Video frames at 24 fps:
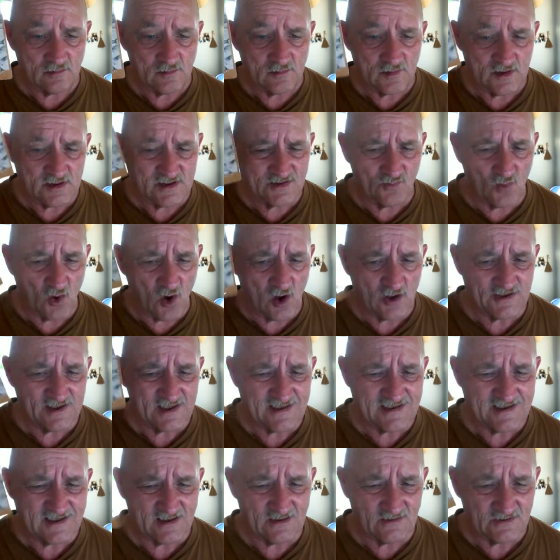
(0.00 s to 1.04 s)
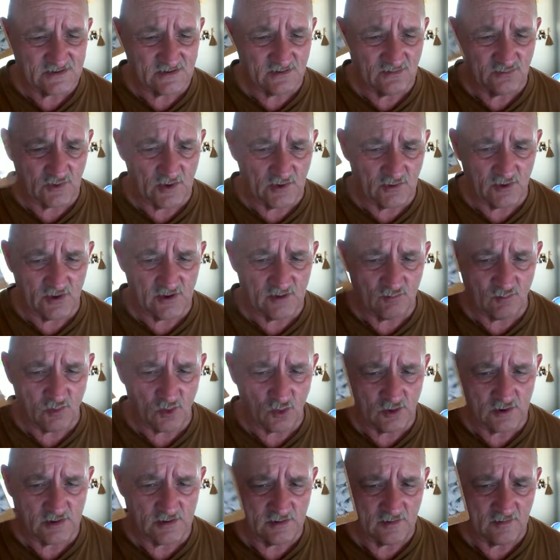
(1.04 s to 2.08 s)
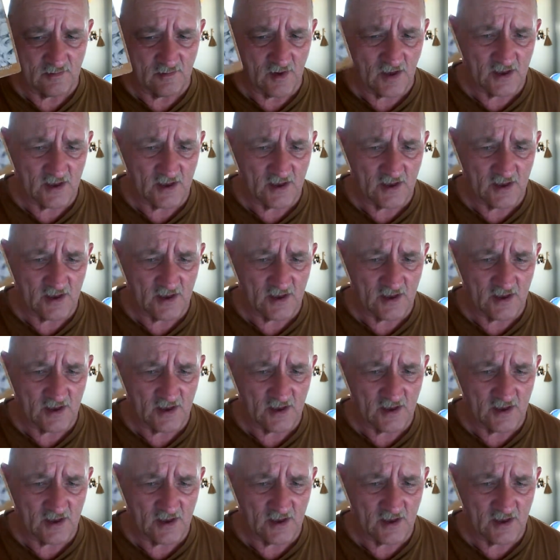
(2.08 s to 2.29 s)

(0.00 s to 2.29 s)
The small details are very important,